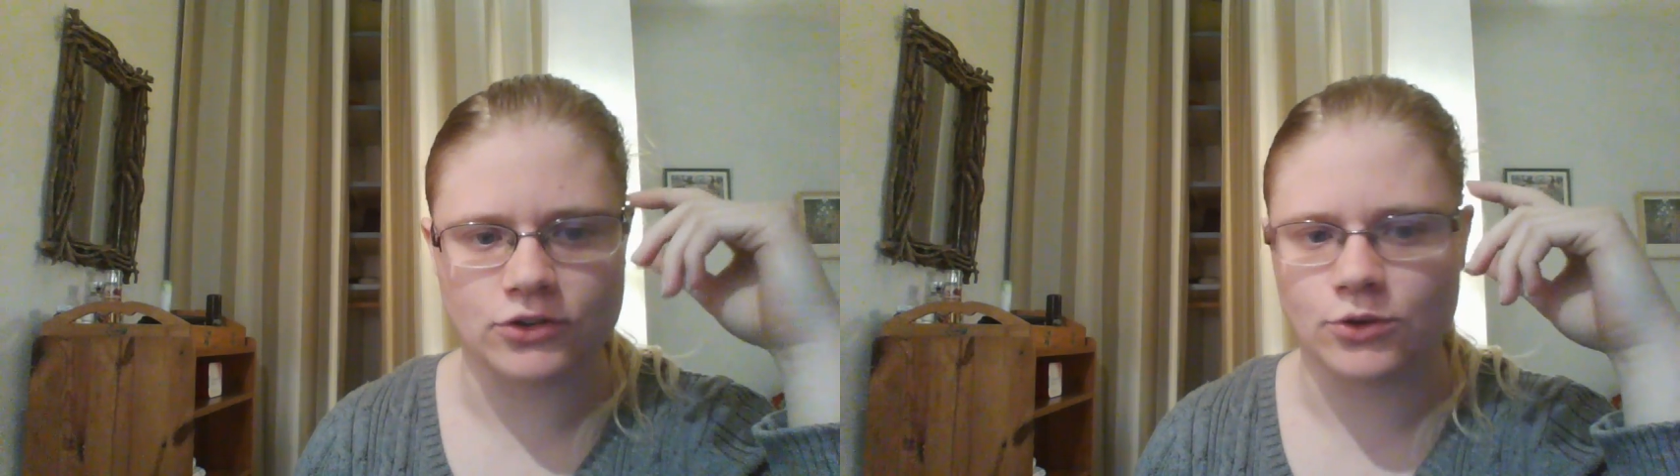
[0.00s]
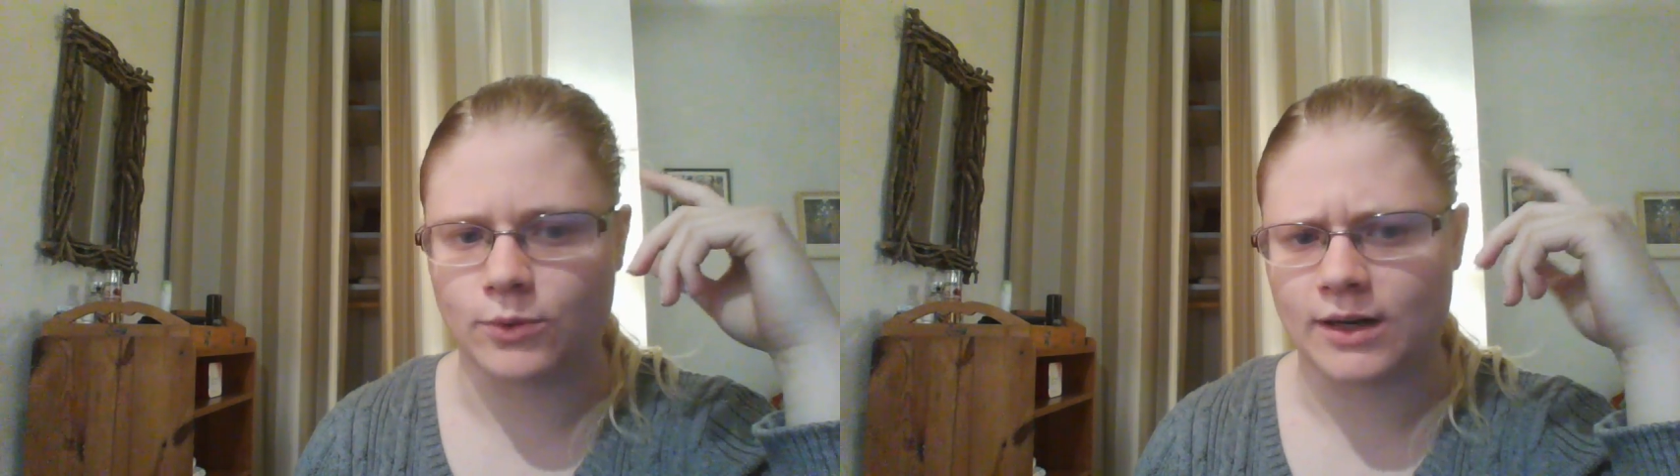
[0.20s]

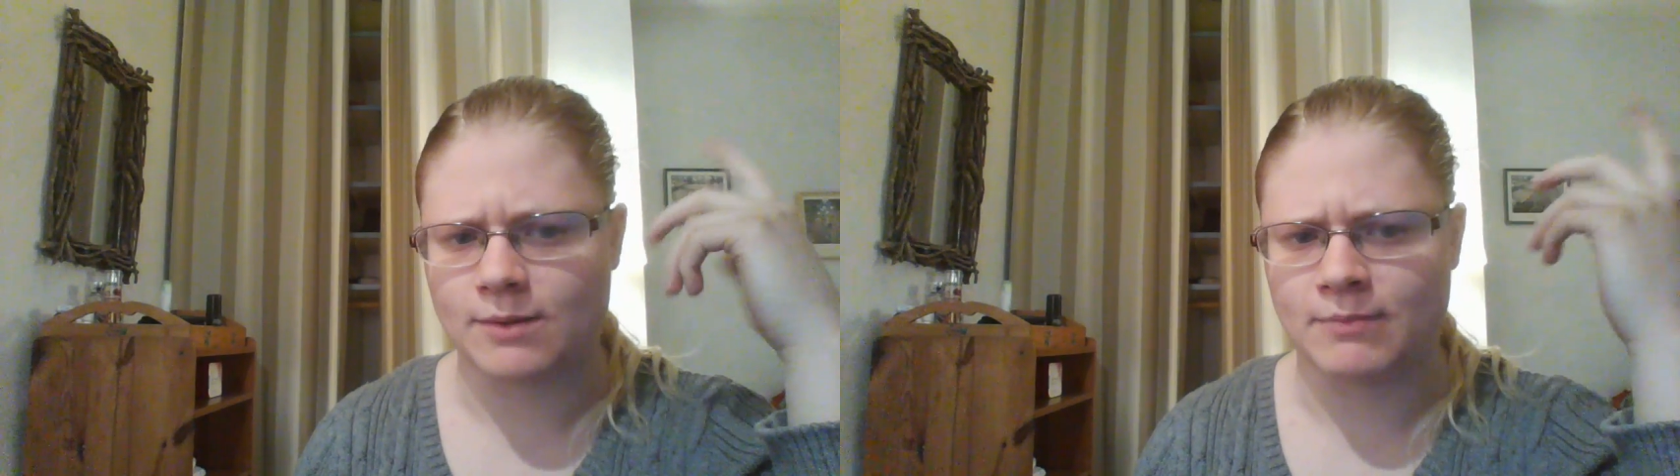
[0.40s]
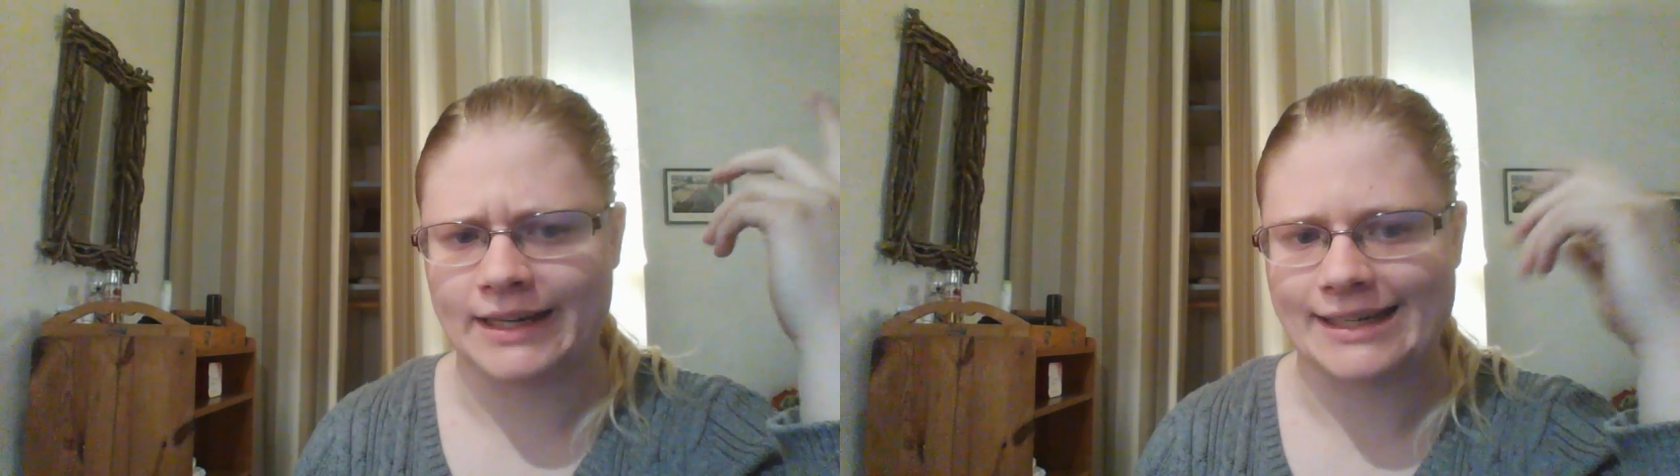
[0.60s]
do on a
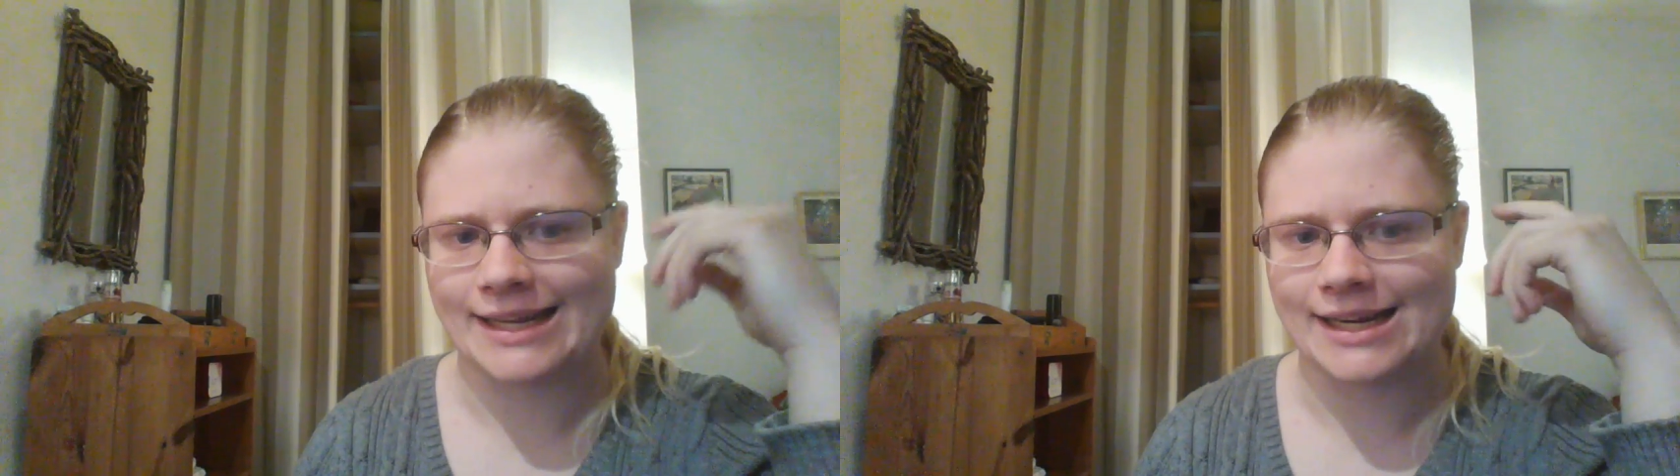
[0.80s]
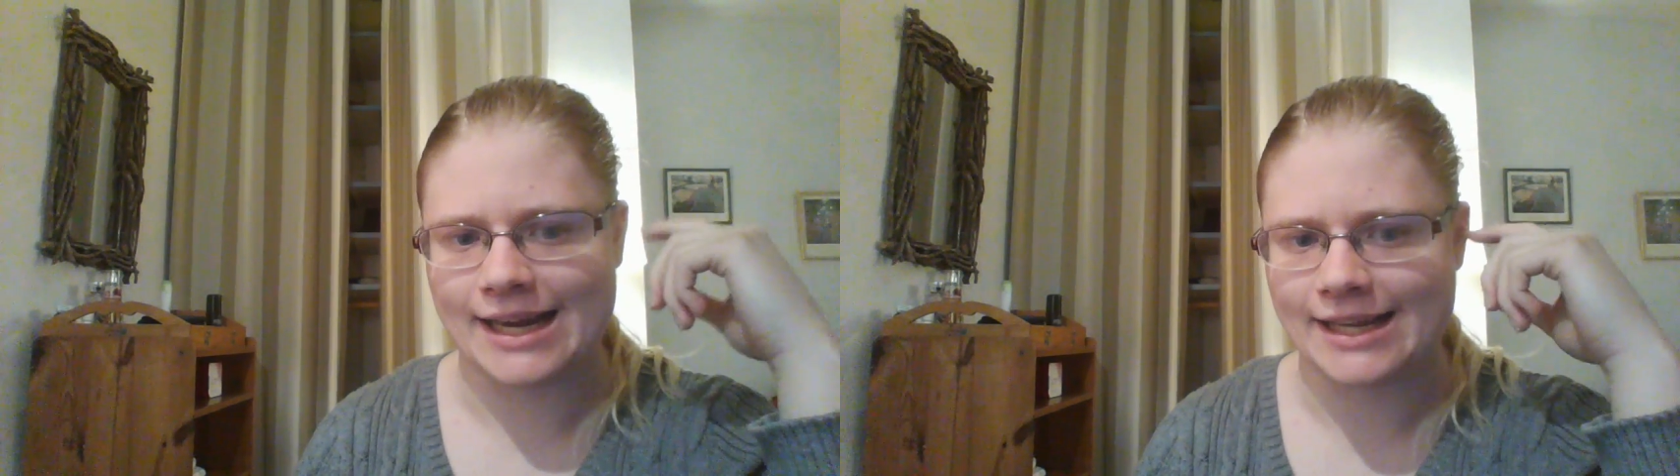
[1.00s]

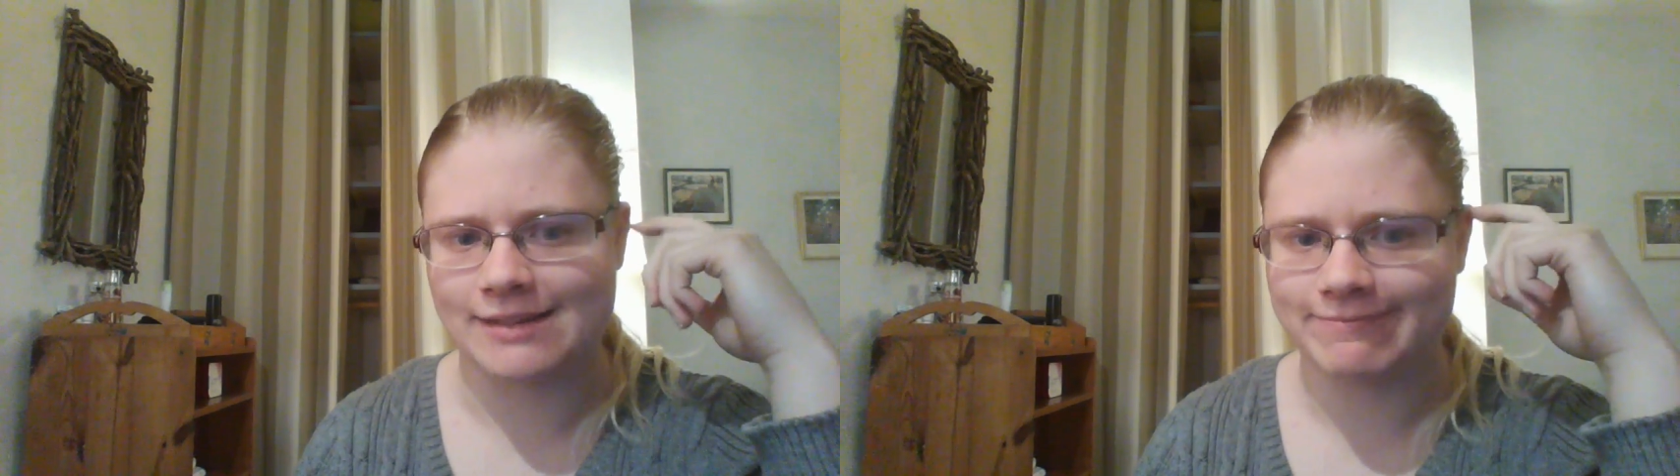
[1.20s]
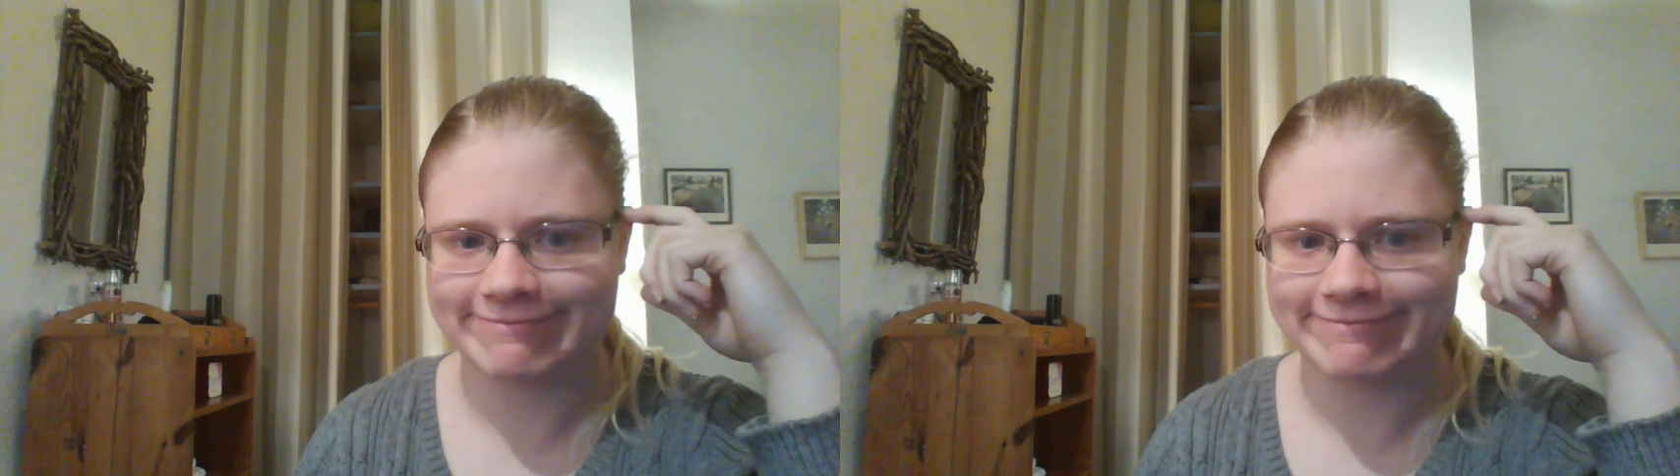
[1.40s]
Monday night.